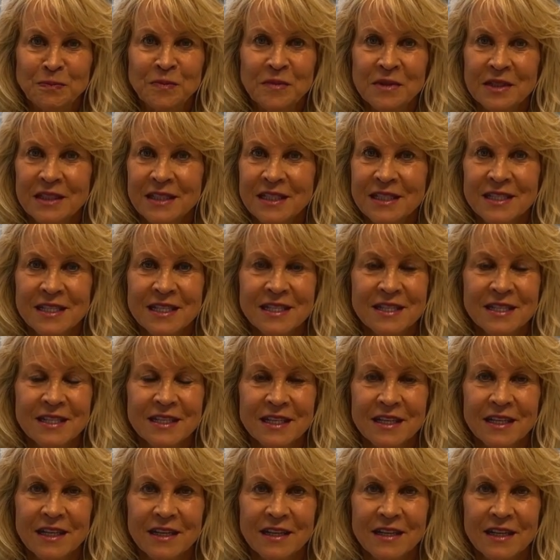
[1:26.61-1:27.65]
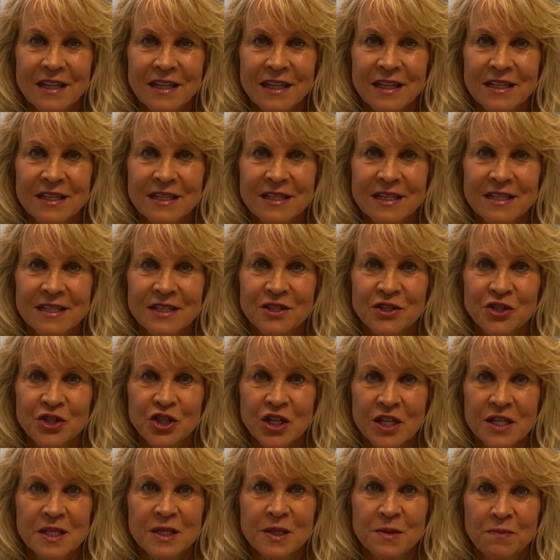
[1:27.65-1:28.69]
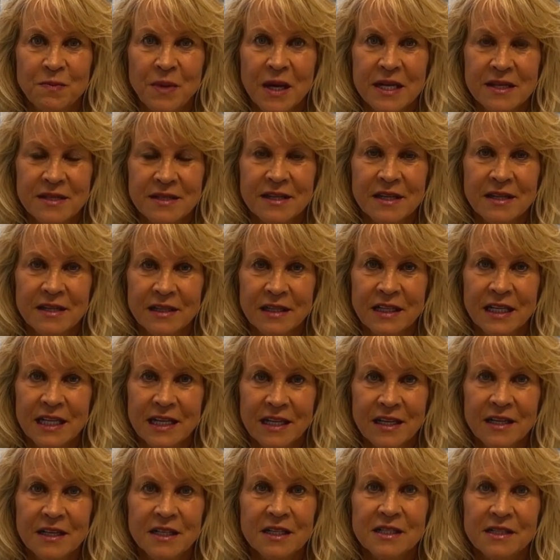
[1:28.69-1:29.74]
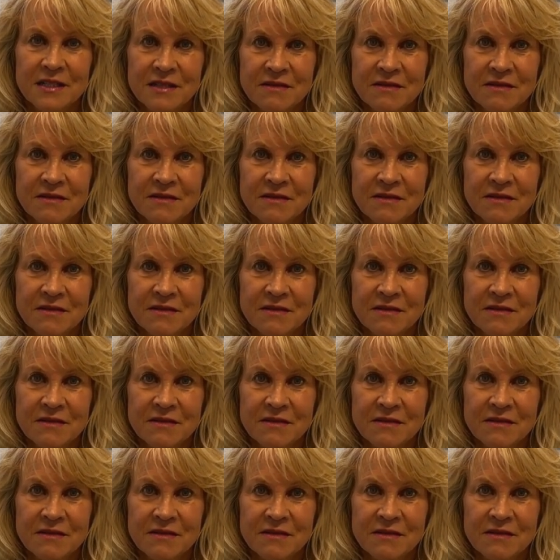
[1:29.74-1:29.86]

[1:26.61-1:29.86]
It's just basically,